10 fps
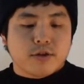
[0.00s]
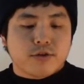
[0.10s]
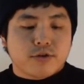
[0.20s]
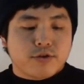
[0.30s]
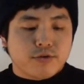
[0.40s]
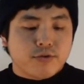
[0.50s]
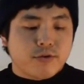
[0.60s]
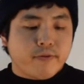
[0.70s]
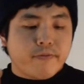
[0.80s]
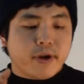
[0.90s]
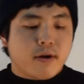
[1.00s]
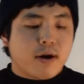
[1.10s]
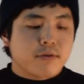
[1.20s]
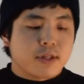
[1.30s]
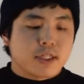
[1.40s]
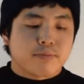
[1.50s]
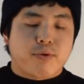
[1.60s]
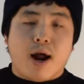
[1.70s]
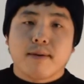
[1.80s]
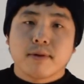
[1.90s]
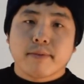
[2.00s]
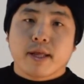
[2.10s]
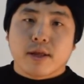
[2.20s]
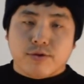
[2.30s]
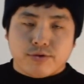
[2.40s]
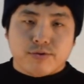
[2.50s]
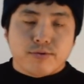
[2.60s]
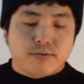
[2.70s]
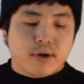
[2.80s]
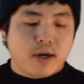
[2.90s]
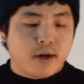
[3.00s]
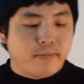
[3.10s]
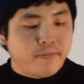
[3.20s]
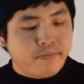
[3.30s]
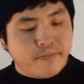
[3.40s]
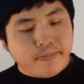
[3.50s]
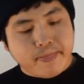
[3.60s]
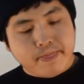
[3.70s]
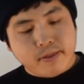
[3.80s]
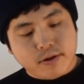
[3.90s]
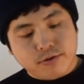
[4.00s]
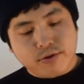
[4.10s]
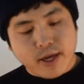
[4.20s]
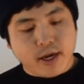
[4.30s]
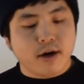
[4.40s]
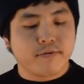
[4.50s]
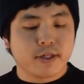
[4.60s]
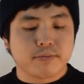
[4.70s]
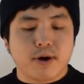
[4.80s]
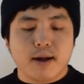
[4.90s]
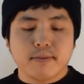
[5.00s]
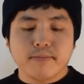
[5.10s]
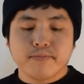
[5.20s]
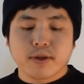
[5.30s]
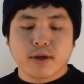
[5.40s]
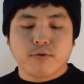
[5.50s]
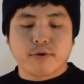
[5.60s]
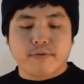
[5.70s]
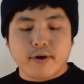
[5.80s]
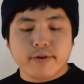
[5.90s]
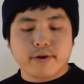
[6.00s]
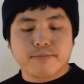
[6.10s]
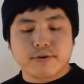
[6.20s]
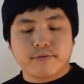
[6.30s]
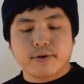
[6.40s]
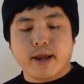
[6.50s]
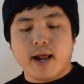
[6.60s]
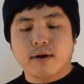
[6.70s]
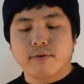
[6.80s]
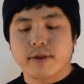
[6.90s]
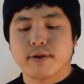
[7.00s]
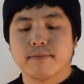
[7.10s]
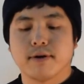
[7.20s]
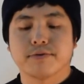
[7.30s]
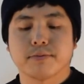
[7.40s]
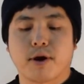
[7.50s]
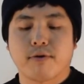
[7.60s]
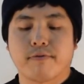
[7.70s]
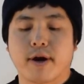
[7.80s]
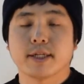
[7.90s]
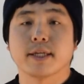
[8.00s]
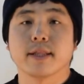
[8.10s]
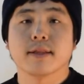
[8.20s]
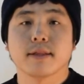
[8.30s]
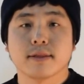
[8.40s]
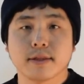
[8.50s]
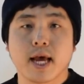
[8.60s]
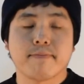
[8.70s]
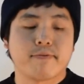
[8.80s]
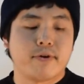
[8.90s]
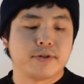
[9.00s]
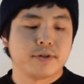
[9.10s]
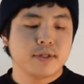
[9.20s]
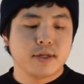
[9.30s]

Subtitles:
to figure out this problem and to take care of this problem, we further improved the algorithm of Smart Refresh in the NAP version.